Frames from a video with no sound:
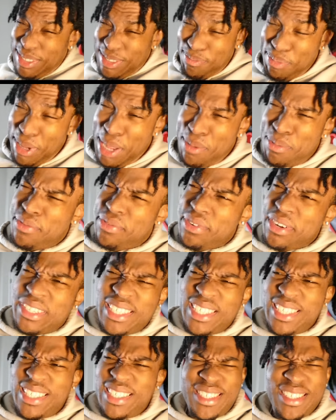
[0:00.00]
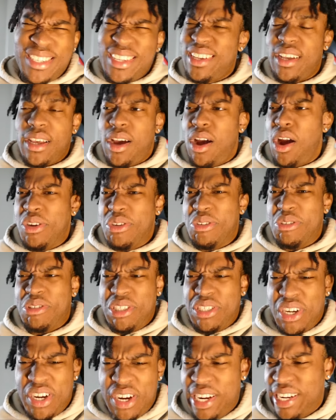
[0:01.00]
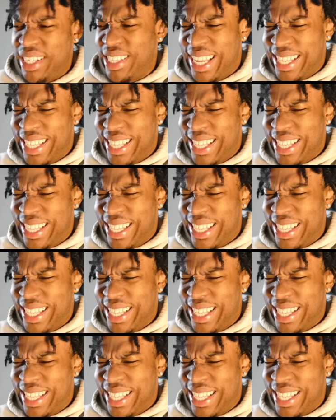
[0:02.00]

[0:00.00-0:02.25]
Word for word: Bible verses? Are you sure?